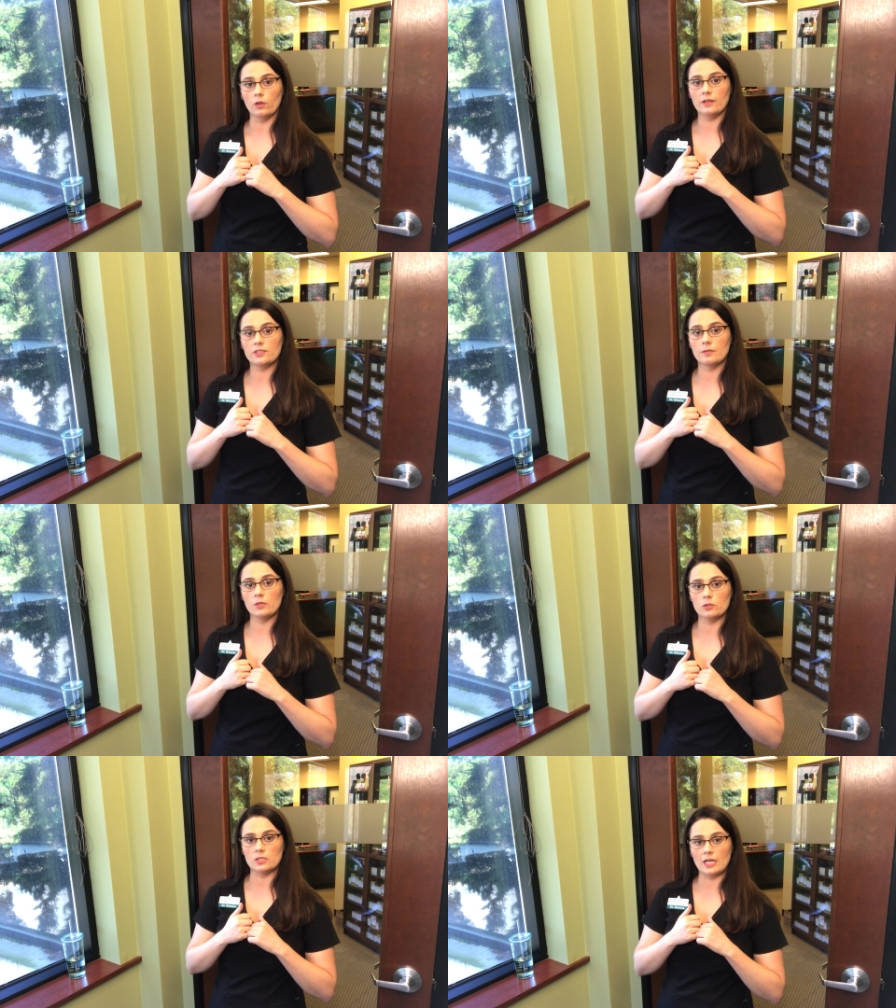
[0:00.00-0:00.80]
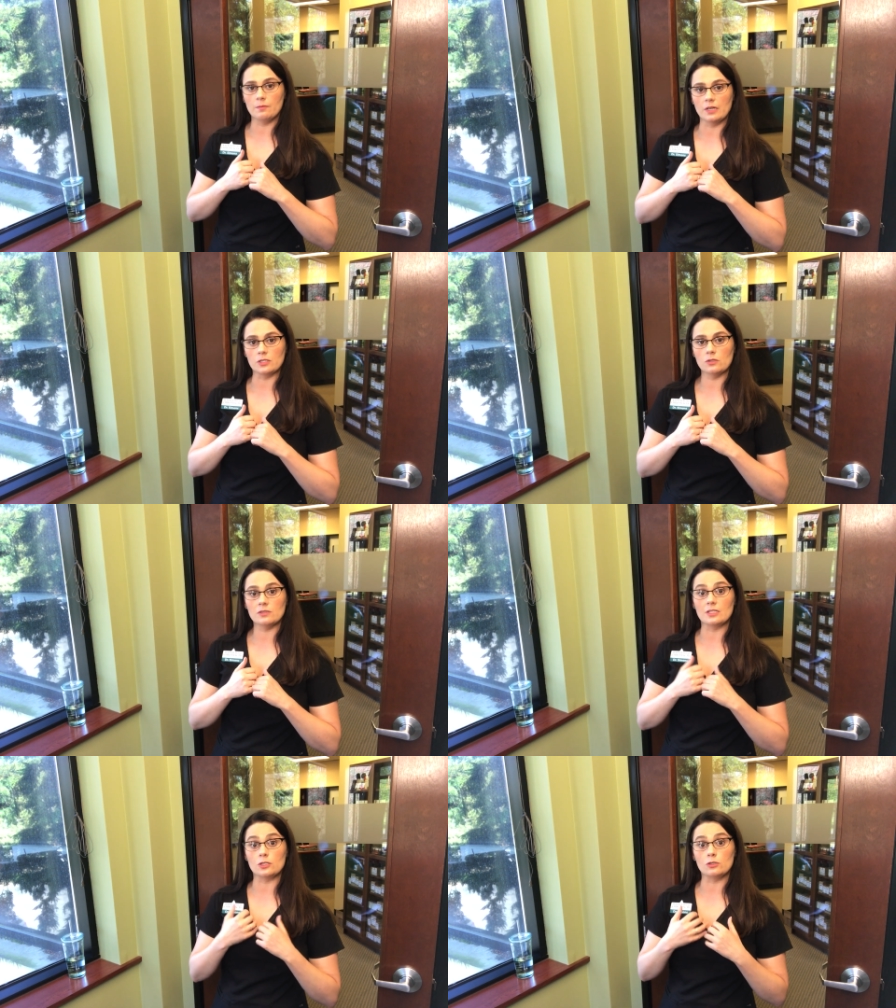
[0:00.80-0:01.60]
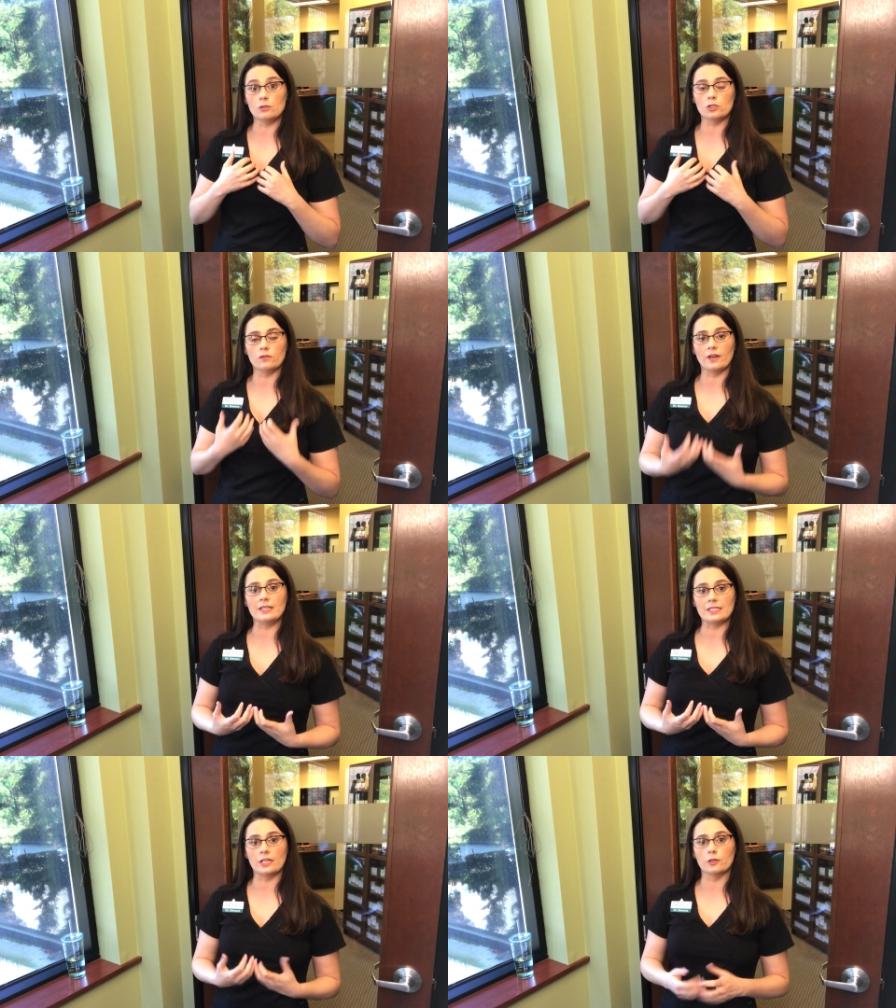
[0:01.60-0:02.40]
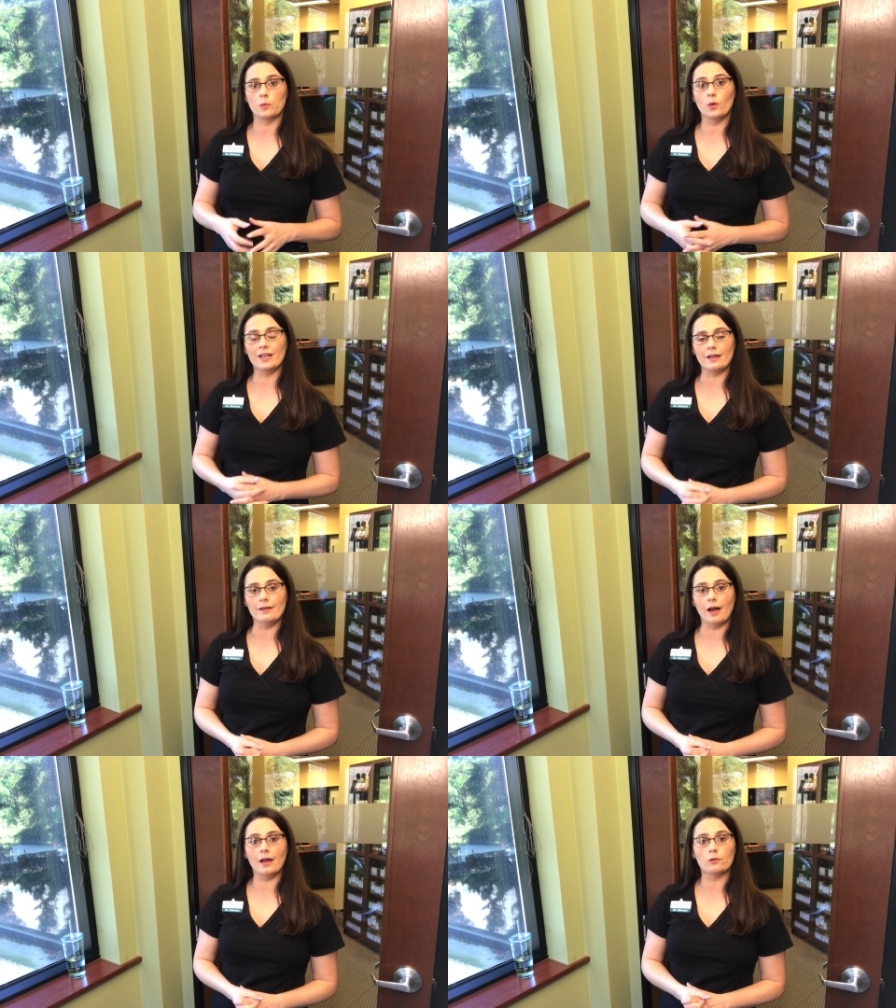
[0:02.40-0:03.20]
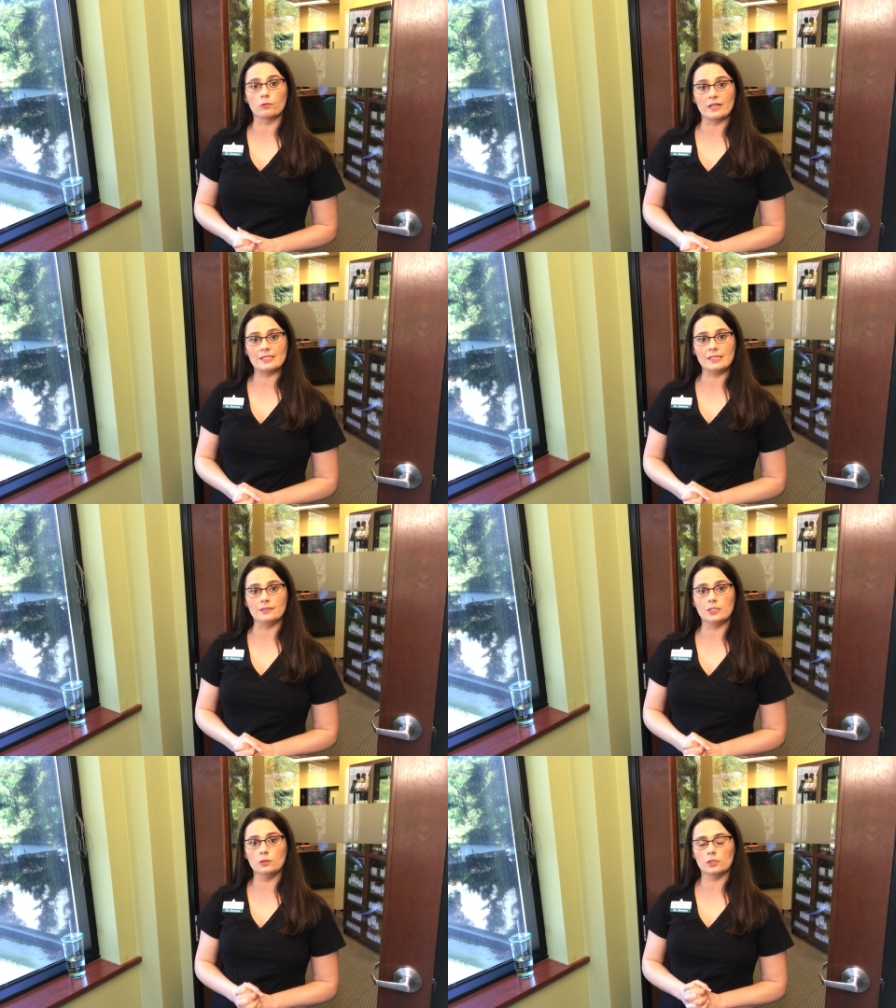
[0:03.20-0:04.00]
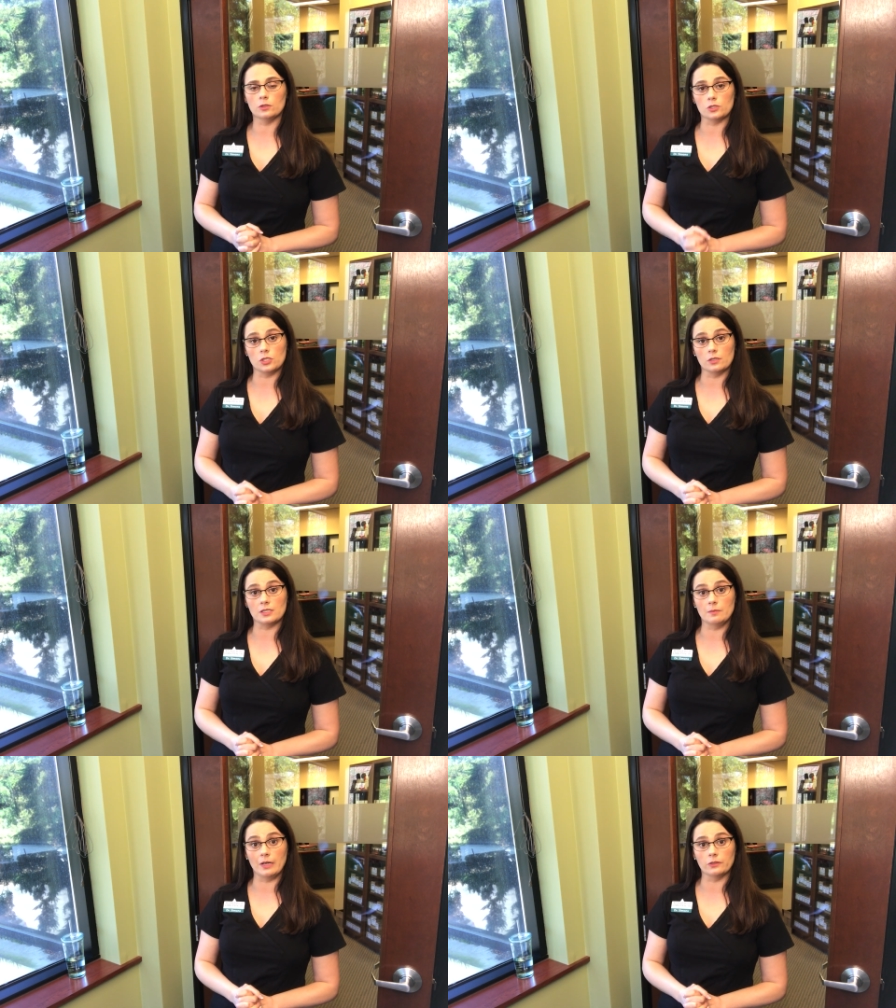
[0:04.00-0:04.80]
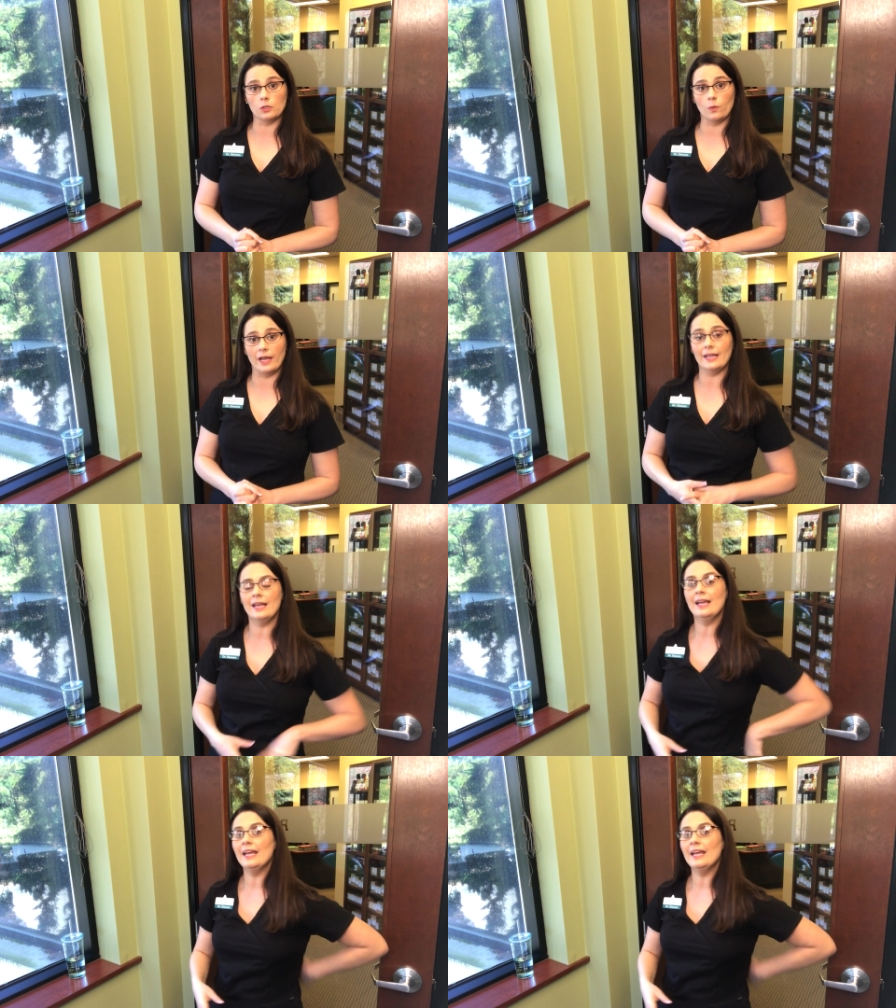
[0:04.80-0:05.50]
out some of those tight muscles, and as soon as you find a tender point, a knot, rest into it until it starts to melt away.